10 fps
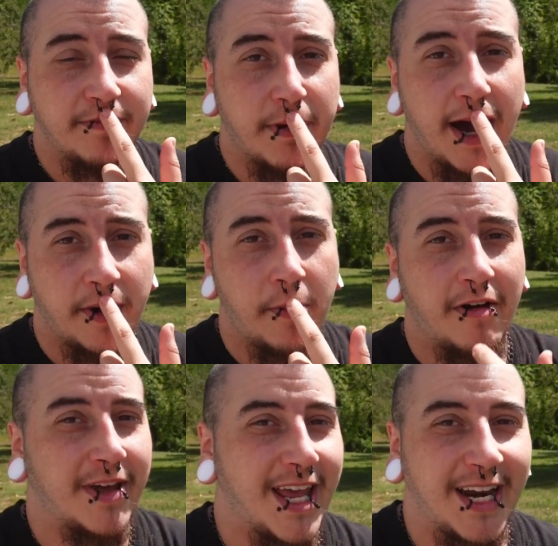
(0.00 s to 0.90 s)
bottom
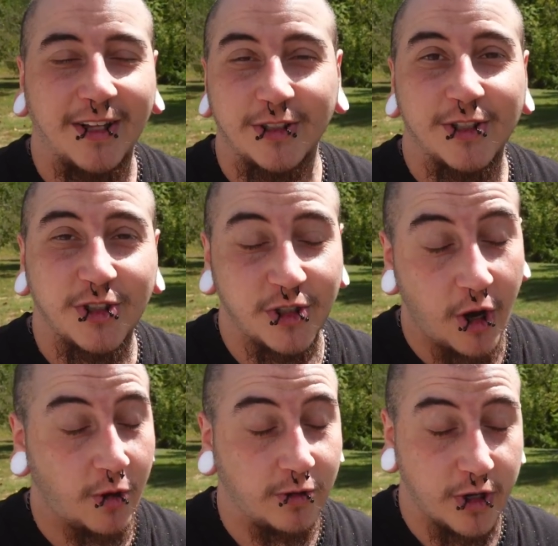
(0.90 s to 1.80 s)
of it and it looks
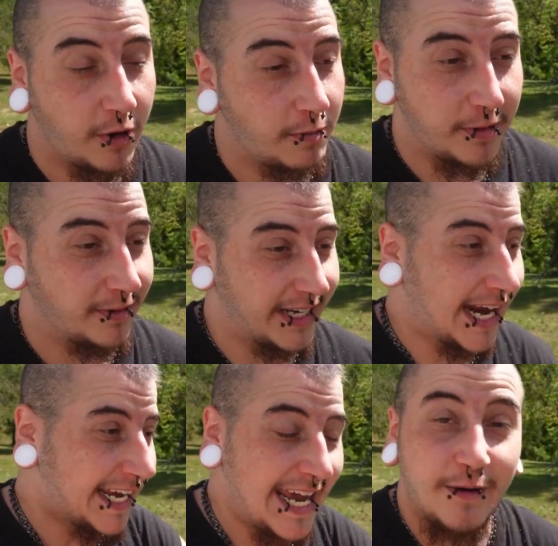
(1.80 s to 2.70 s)
so dope like
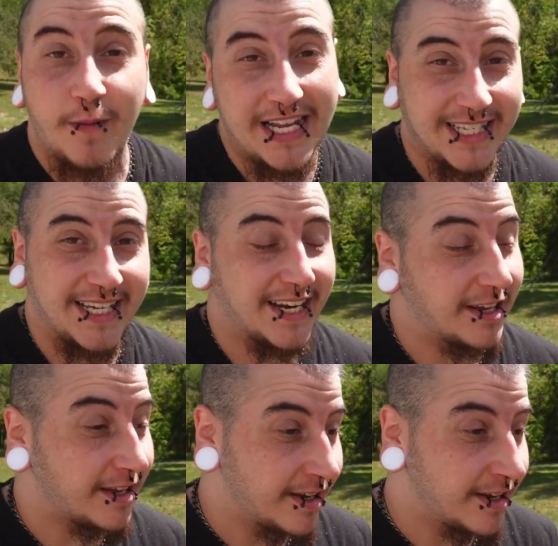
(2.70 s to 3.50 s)
i can't wait to get it